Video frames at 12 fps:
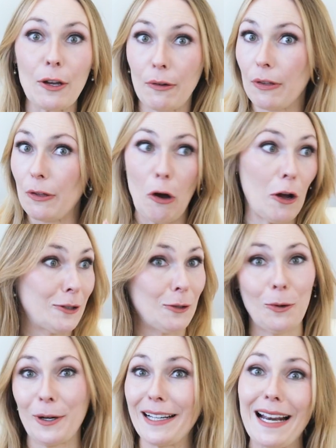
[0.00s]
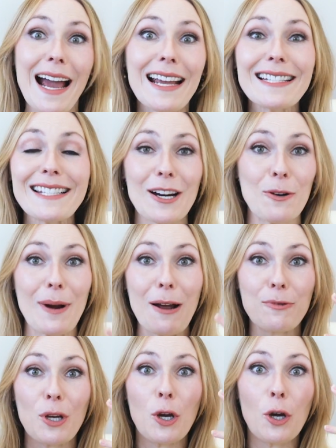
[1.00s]
their thoughts organized
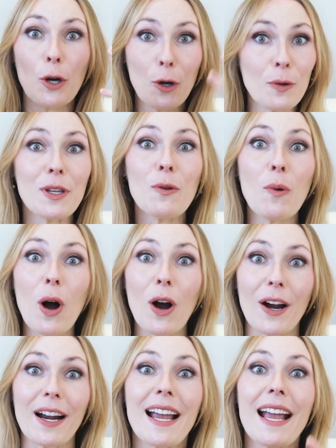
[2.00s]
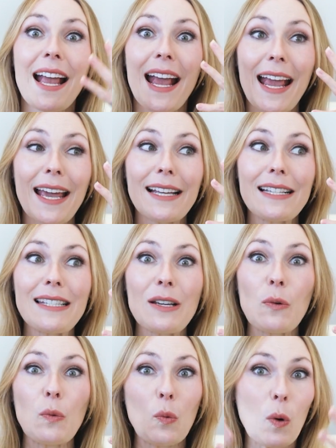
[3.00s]
around who you are and
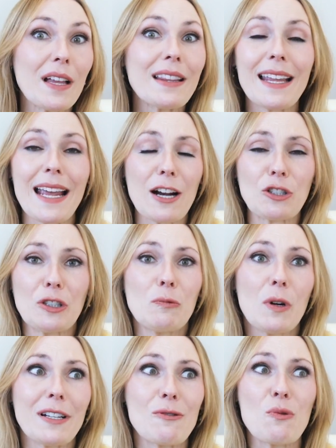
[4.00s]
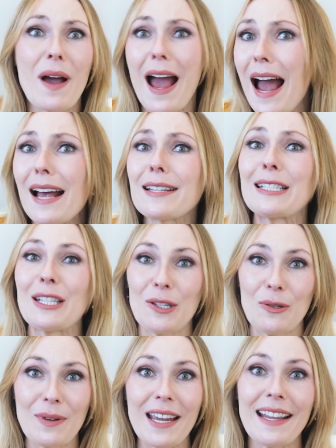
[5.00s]
what they actually want to ask
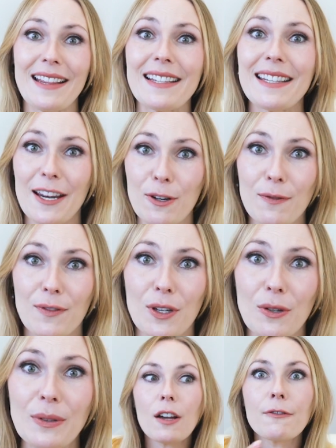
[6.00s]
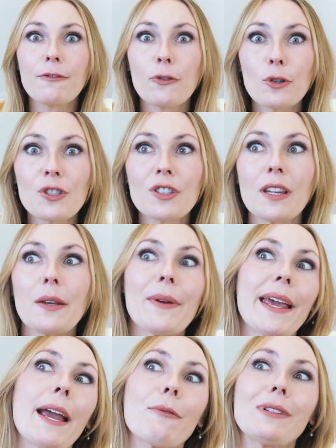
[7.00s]
you in this interview. Unfortunately, we
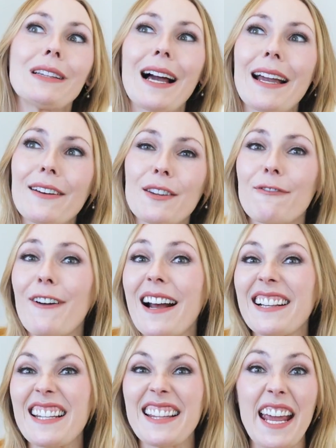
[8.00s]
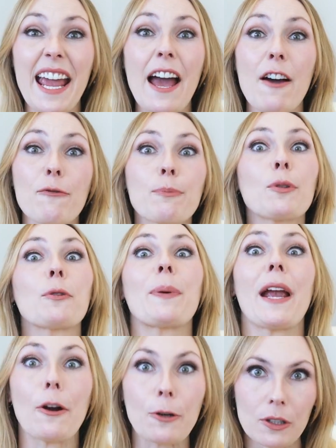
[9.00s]
can't rely on the fact that they have
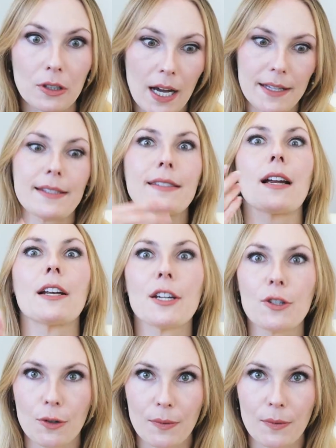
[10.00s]
prepared a lot, studied your